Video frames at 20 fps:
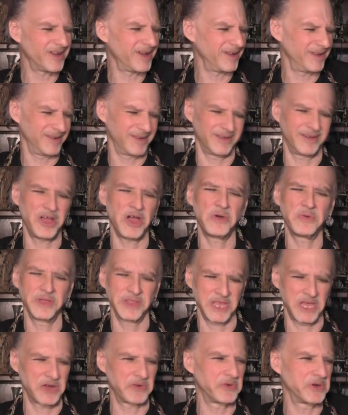kind of
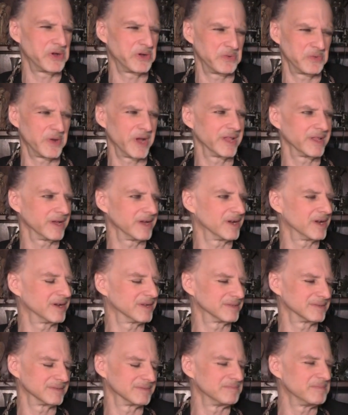going their own way. They
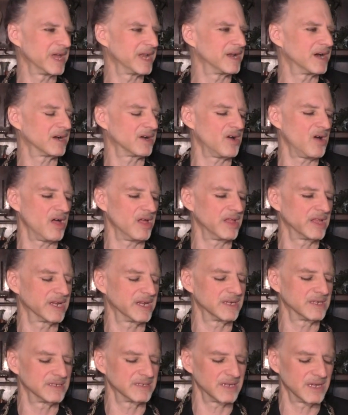may not call
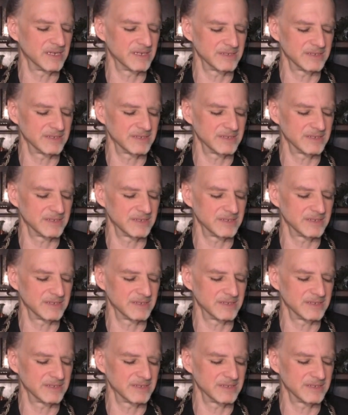it a,